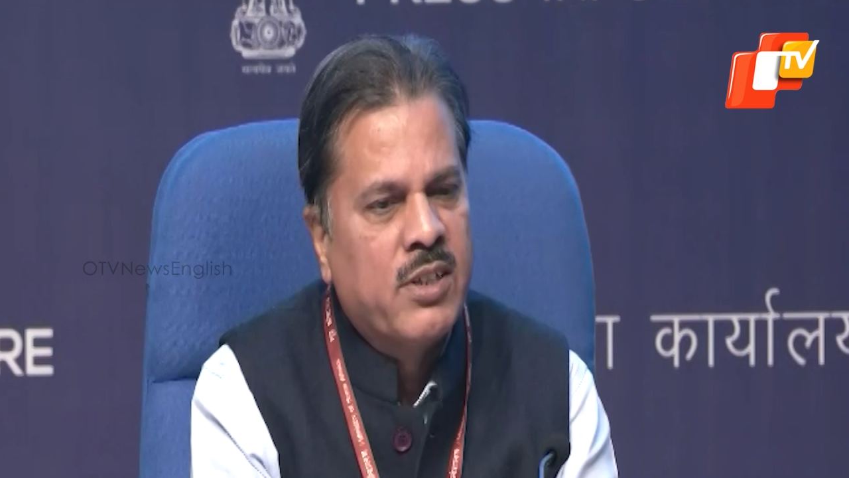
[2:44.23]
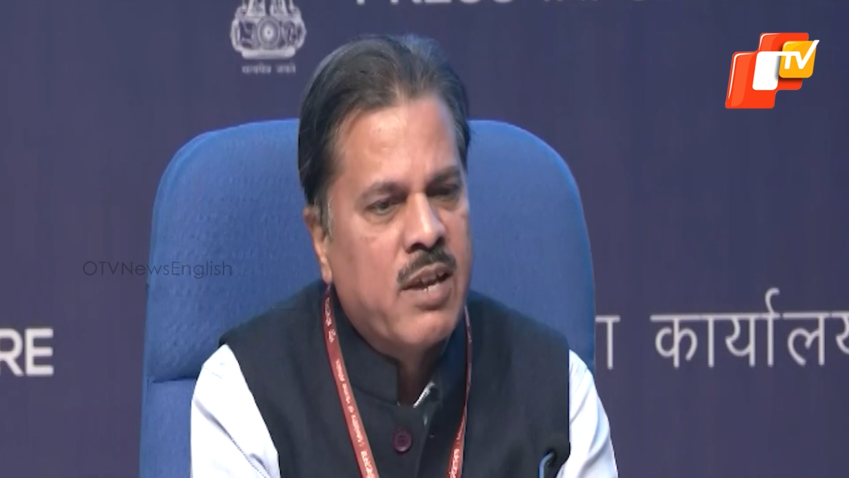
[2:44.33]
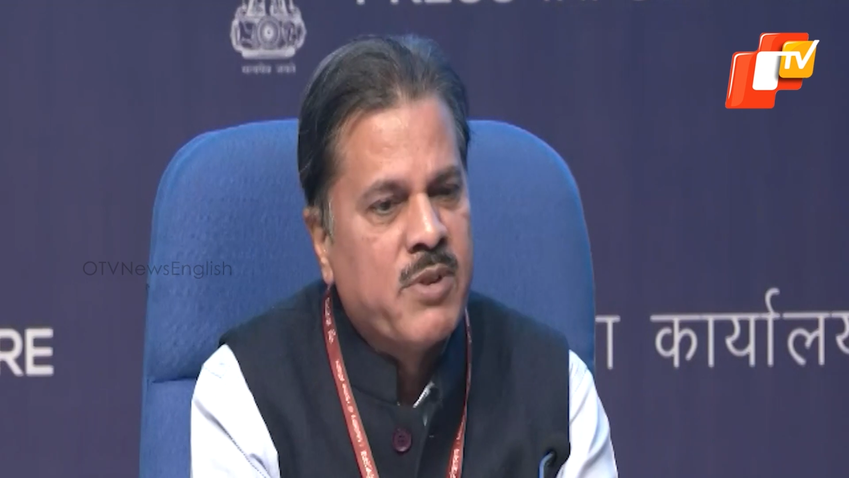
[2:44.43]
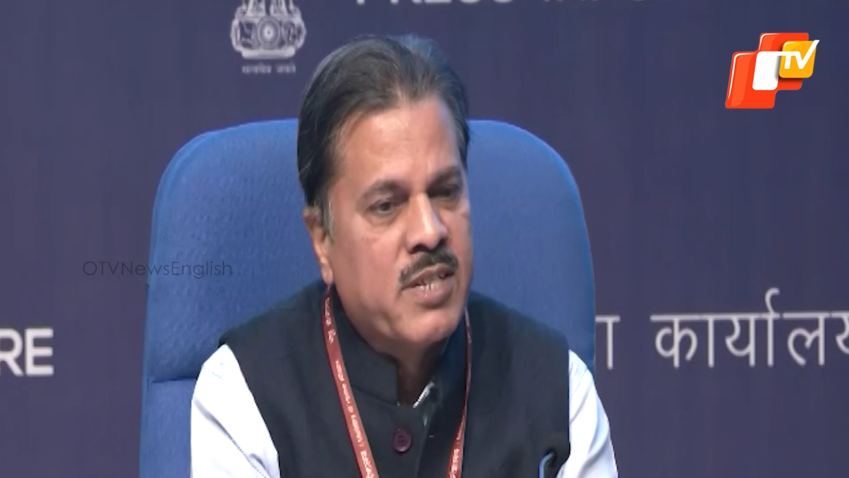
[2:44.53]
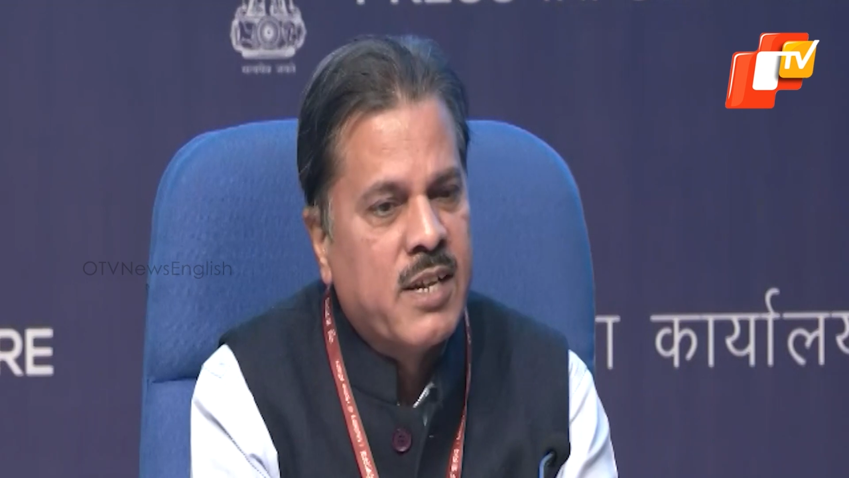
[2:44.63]
the
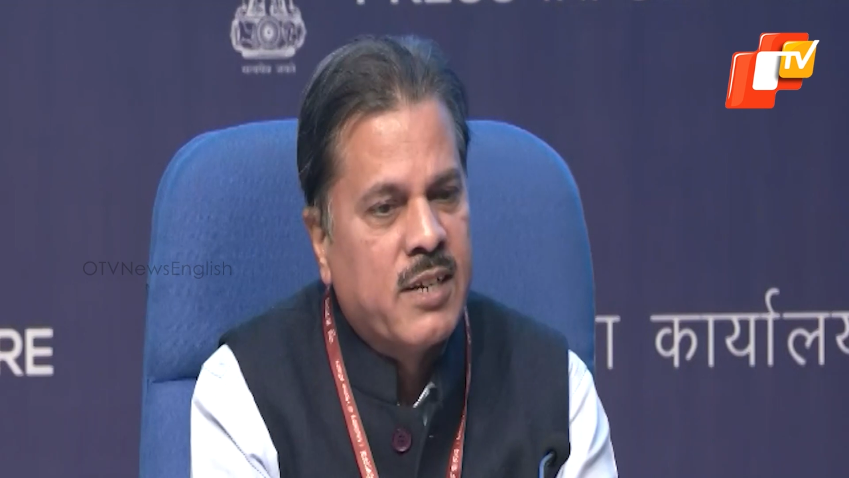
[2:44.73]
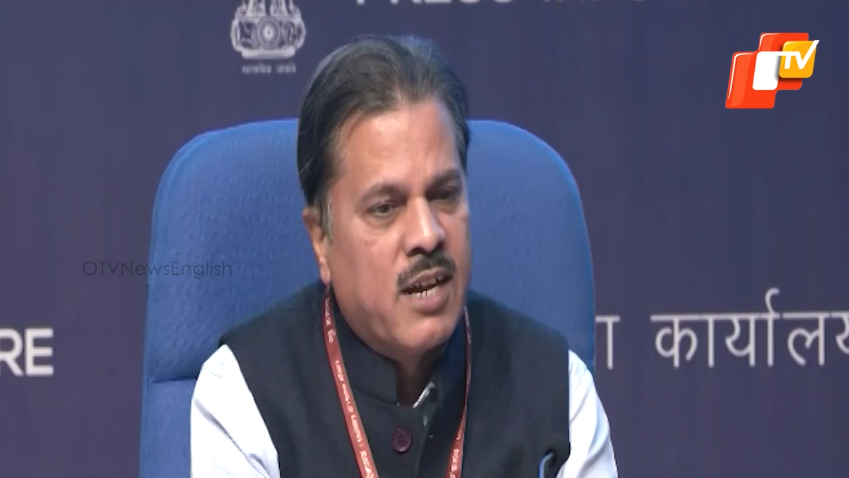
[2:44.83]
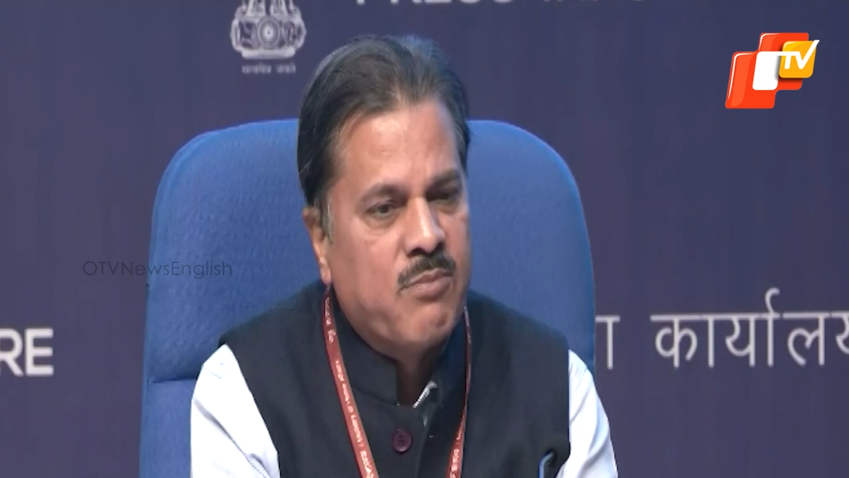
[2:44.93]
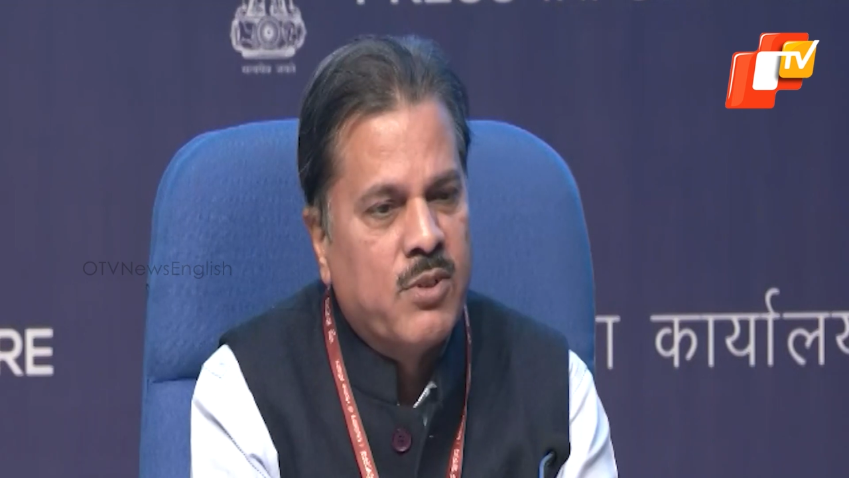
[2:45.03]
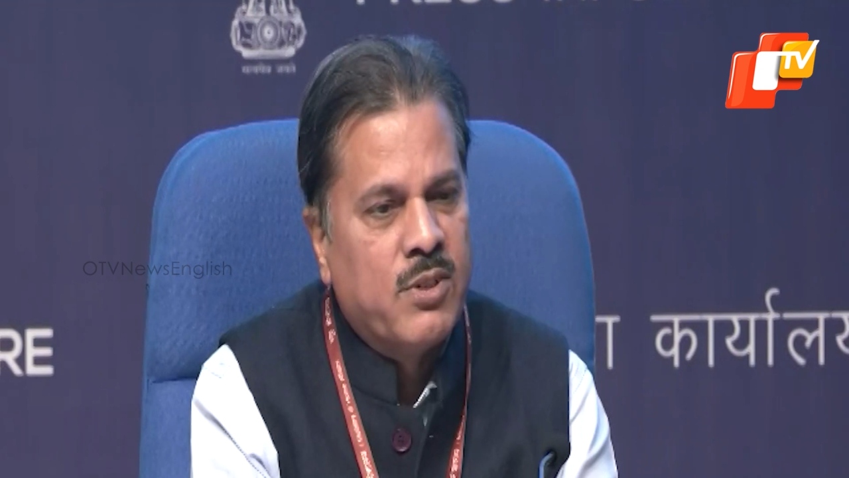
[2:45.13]
deficient
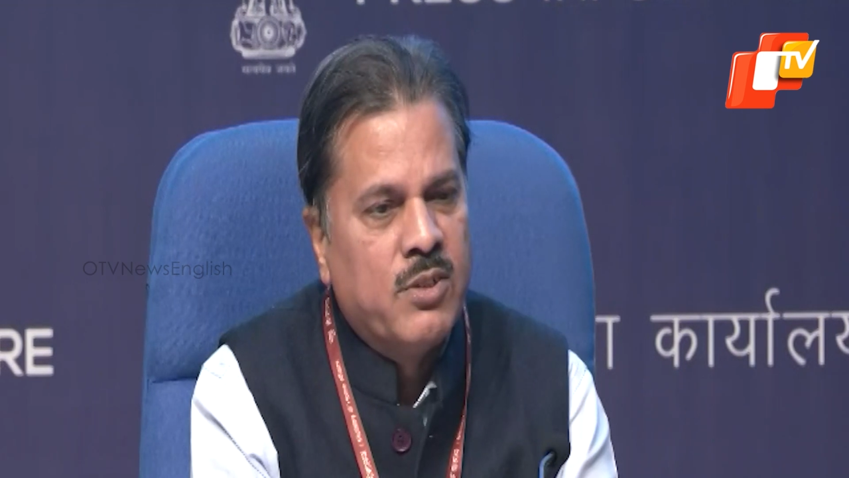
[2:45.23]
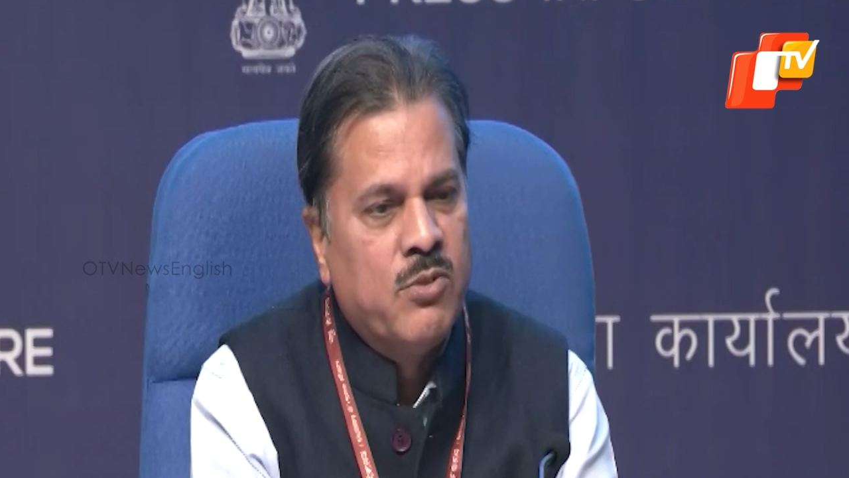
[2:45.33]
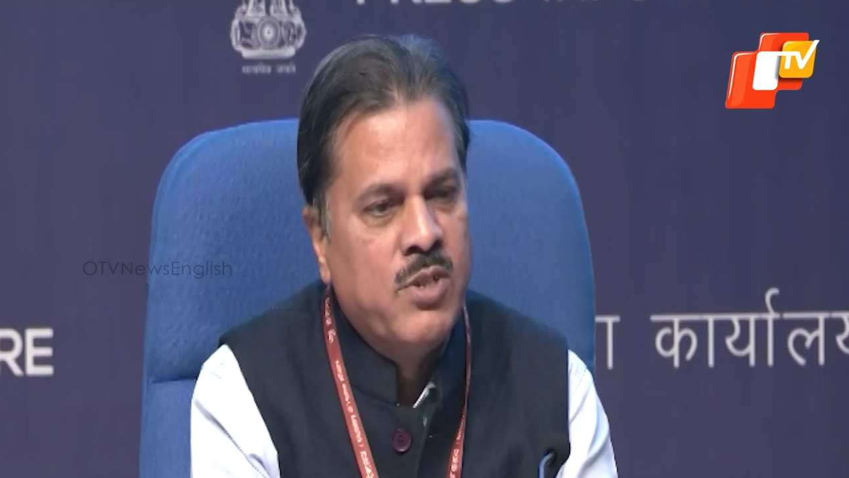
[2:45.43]
rainfall.